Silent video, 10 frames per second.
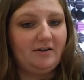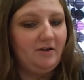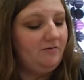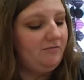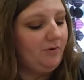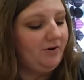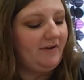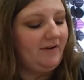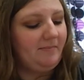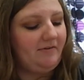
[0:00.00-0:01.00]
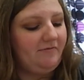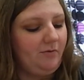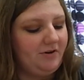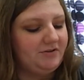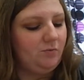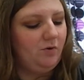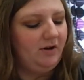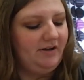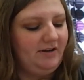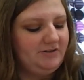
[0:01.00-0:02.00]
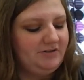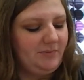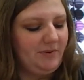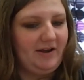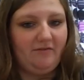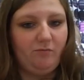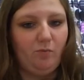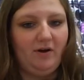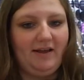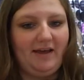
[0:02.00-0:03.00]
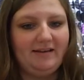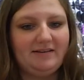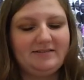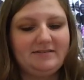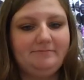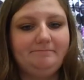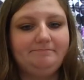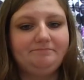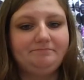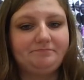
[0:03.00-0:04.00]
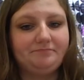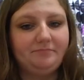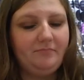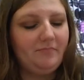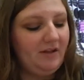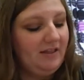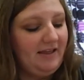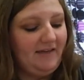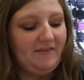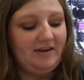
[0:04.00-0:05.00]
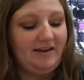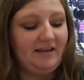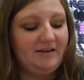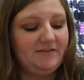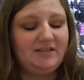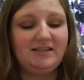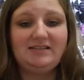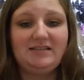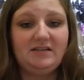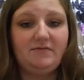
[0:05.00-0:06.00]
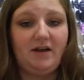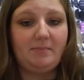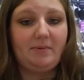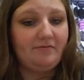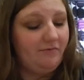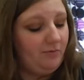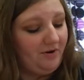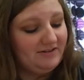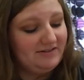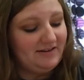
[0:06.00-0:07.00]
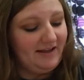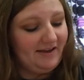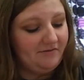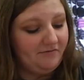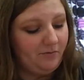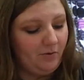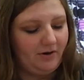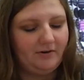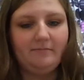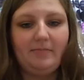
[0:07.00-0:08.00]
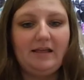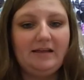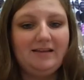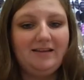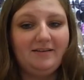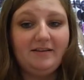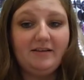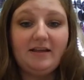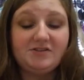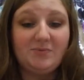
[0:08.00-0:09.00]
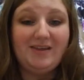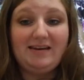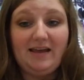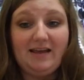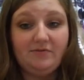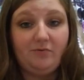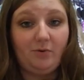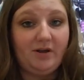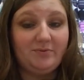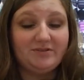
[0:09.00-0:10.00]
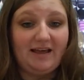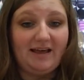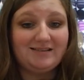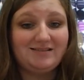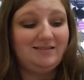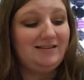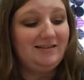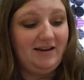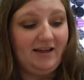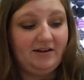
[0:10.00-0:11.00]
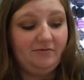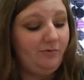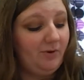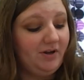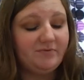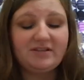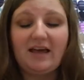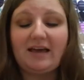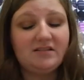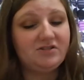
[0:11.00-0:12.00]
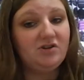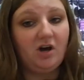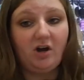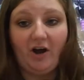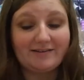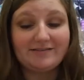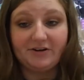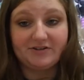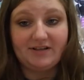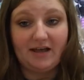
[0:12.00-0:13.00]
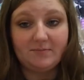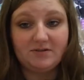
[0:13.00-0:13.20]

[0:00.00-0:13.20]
4 divided by 4 is 1, so we would have 1x. And then negative 16 divided by 4 is negative 4. And so we get negative 4 equals x. Negative 4 equals x is not our x-intercept.